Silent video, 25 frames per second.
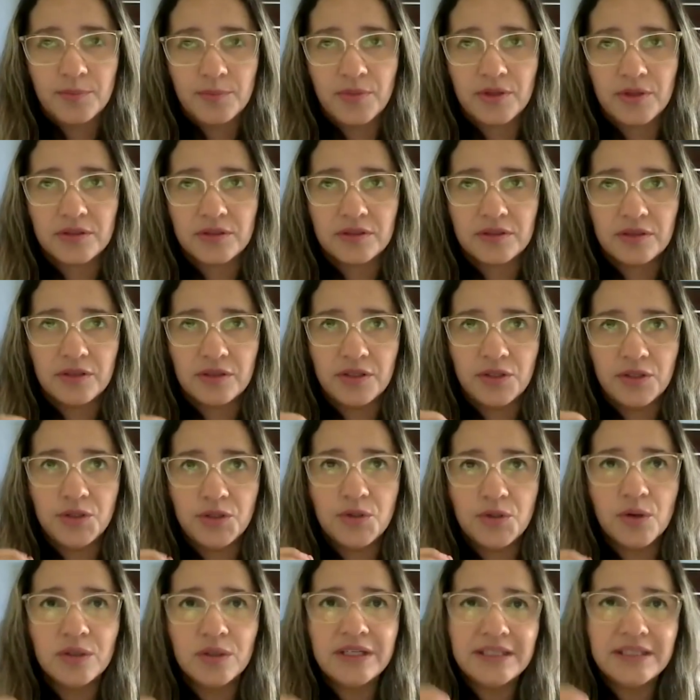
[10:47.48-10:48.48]
but
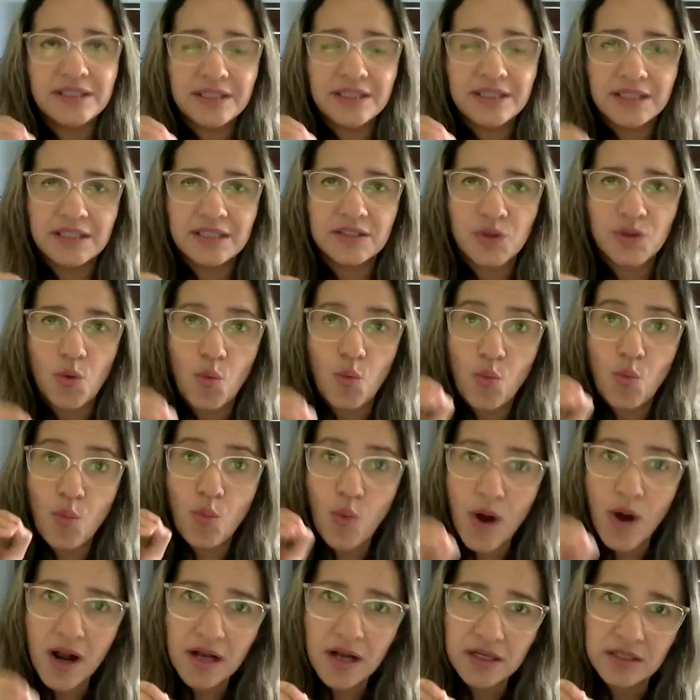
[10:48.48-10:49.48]
you only need
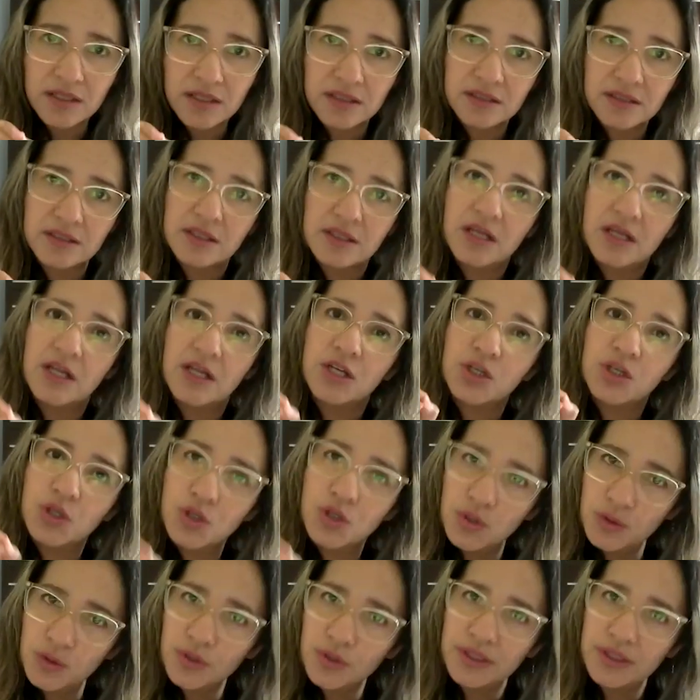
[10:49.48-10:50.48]
one
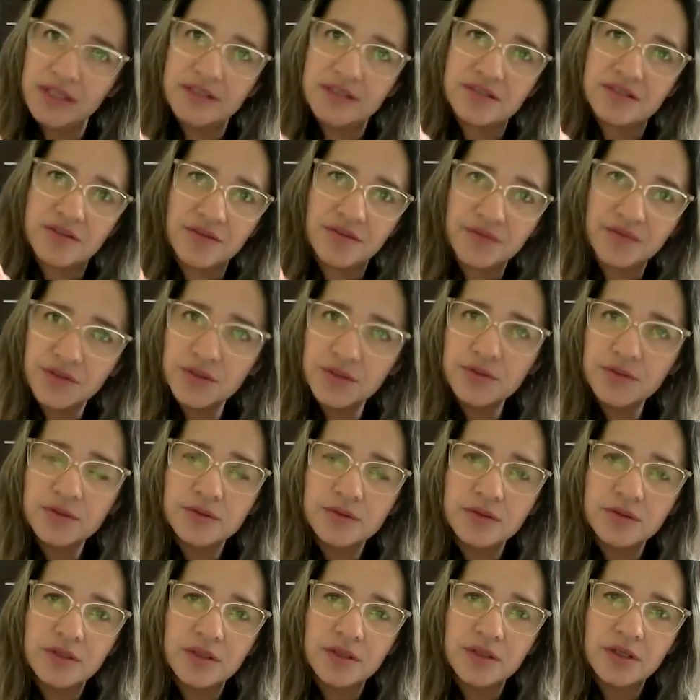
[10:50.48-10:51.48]
good
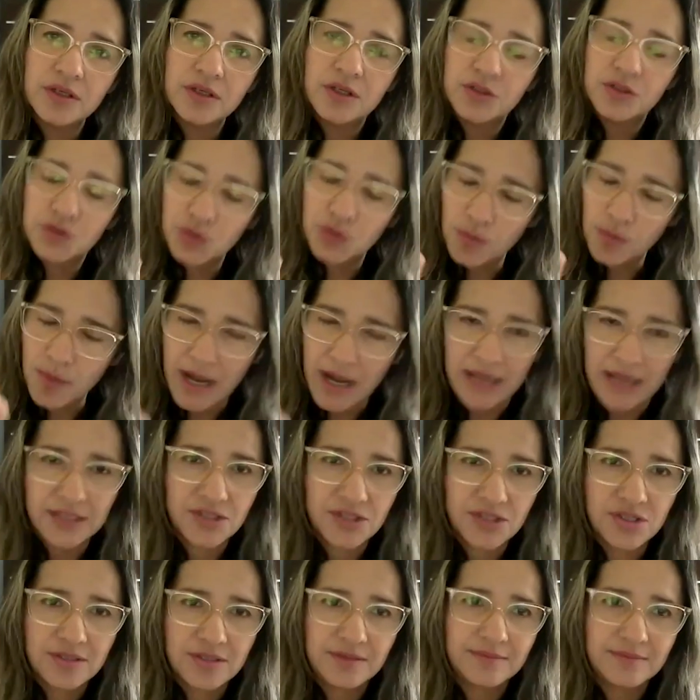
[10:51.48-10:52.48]
interview to
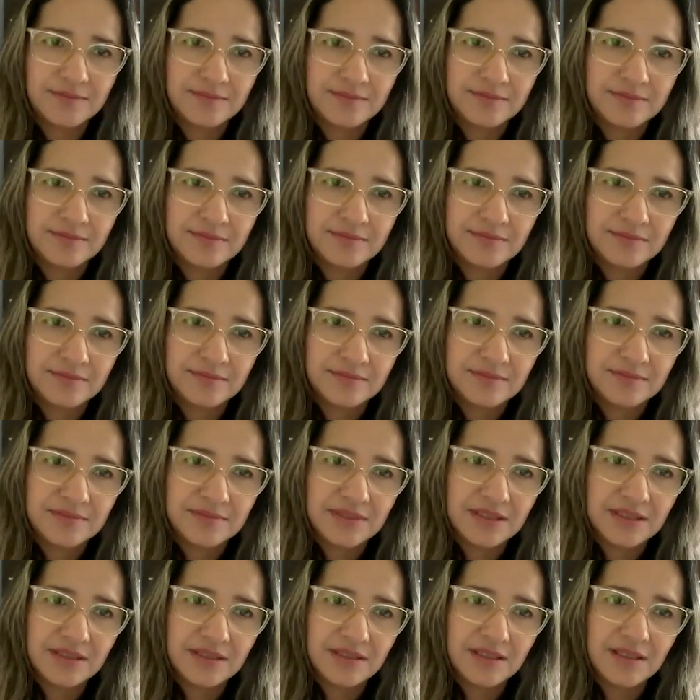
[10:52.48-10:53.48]
match.
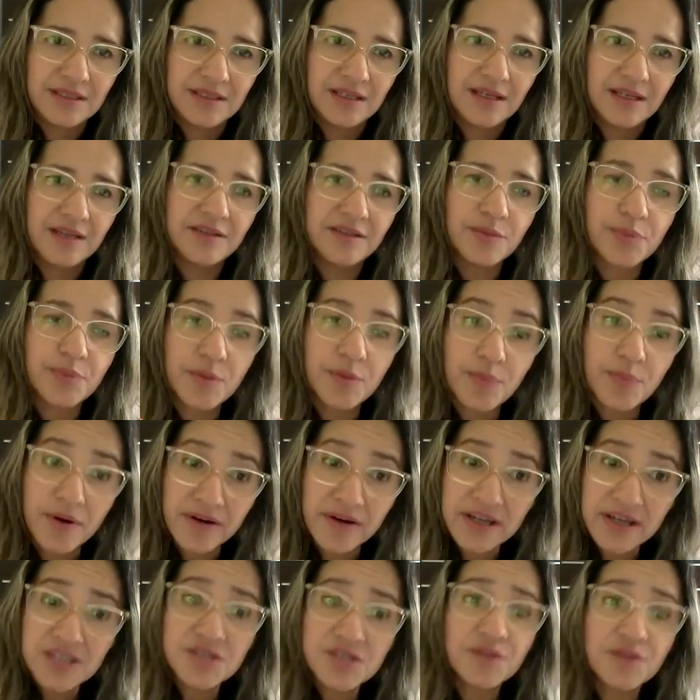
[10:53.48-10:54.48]
And the
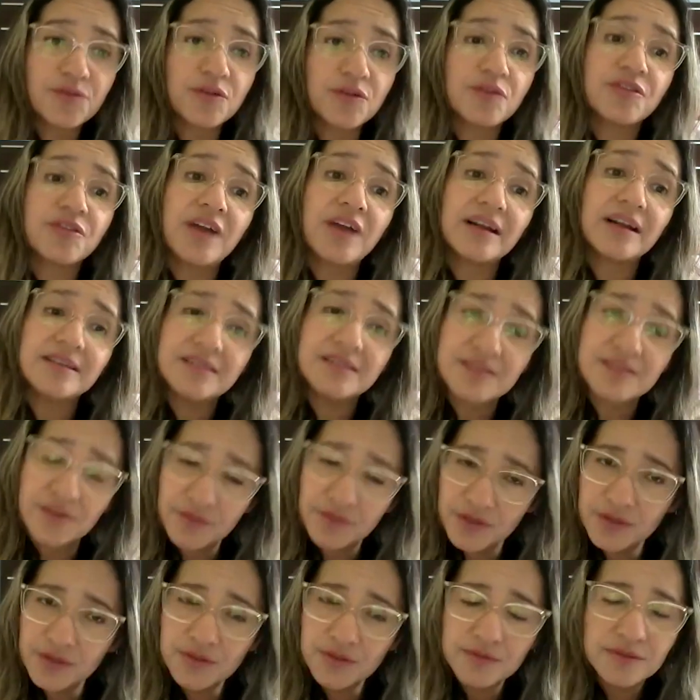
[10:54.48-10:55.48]
preparation for that
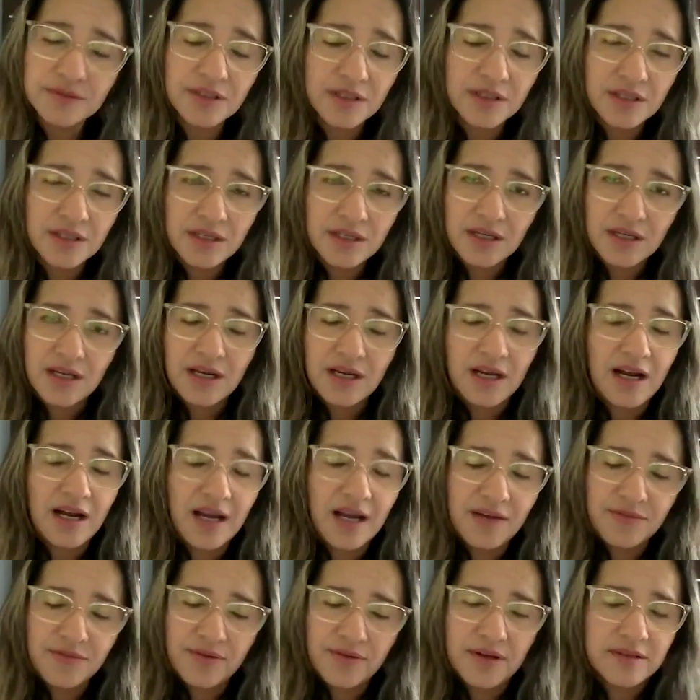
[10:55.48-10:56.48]
interview,
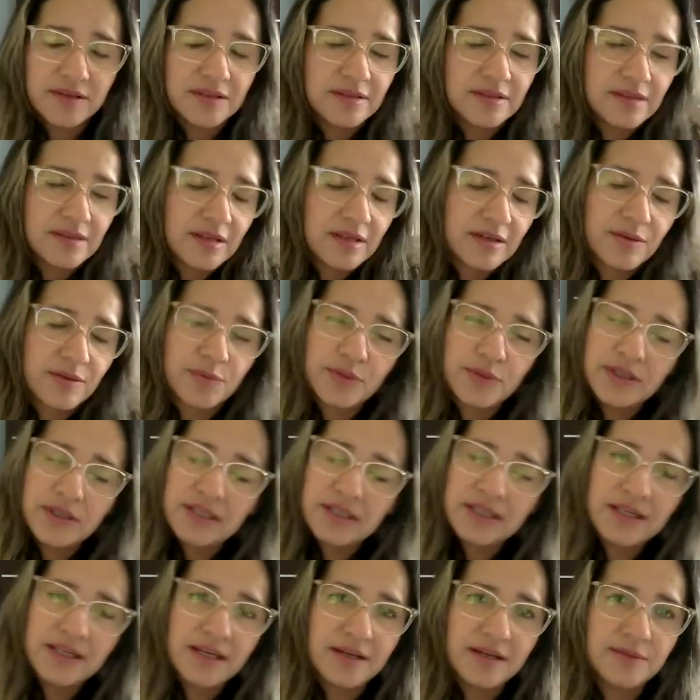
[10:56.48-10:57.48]
I find it
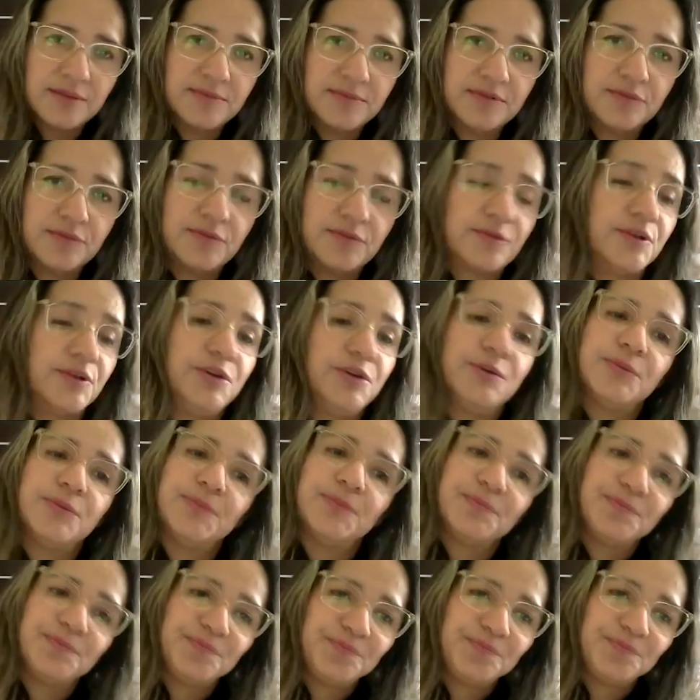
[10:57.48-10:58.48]
really helpful for you.
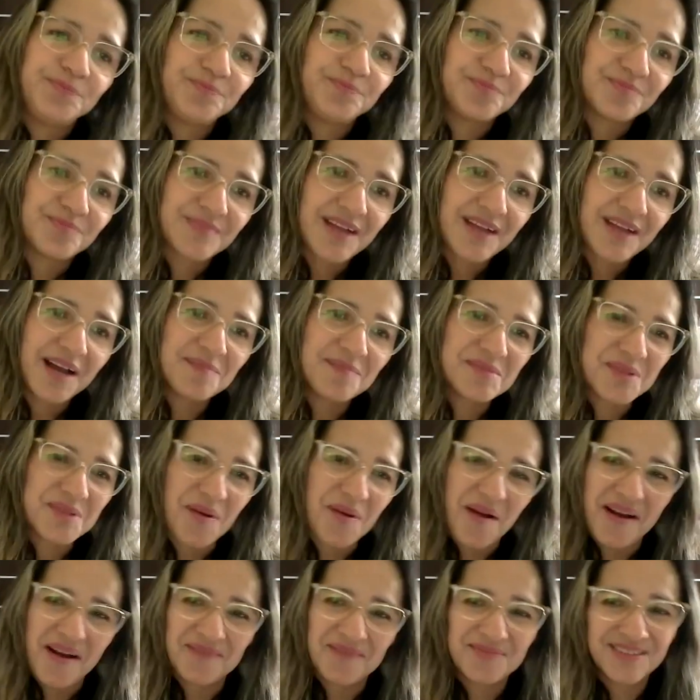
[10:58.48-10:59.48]
I'm
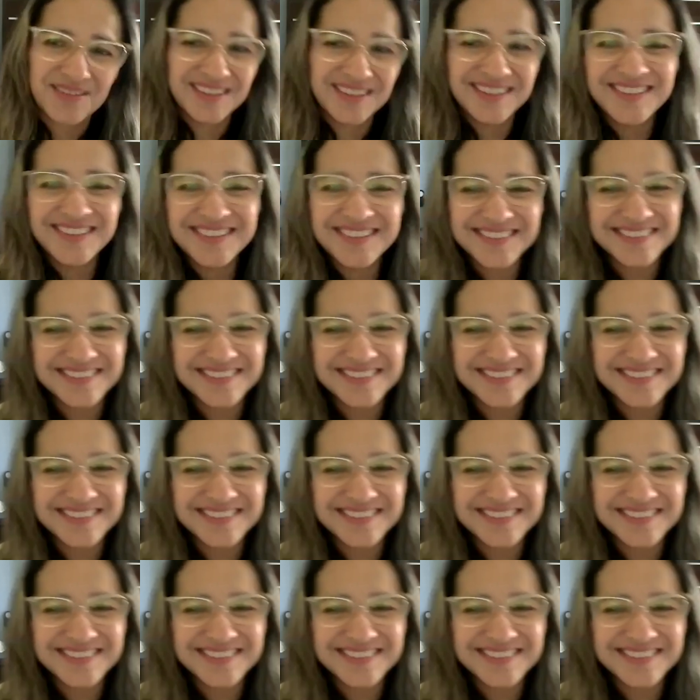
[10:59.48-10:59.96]
so happy.